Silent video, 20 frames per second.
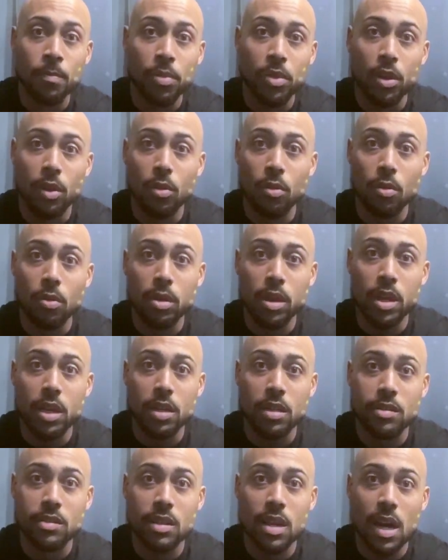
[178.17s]
The goal here
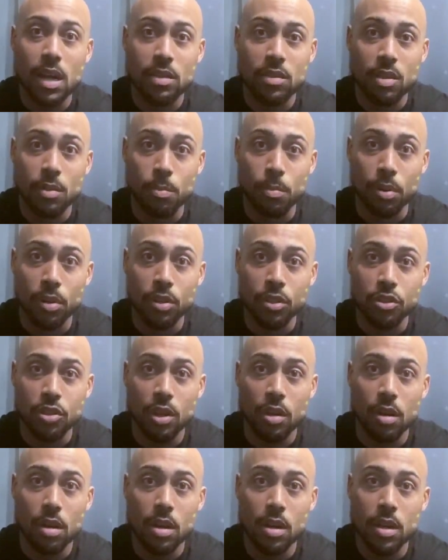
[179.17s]
is not to push
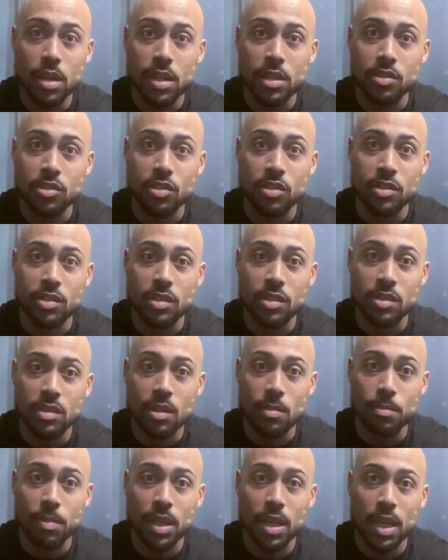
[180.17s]
hard, it's just to
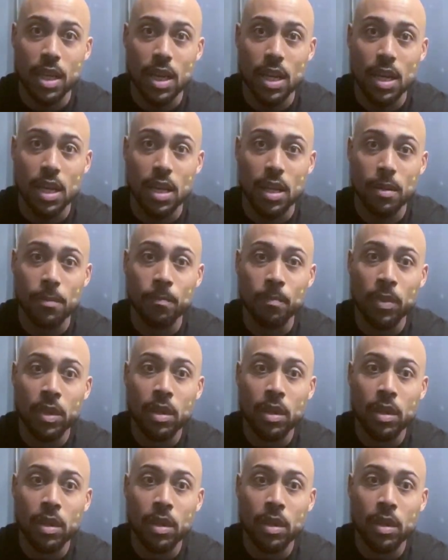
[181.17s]
simply get in,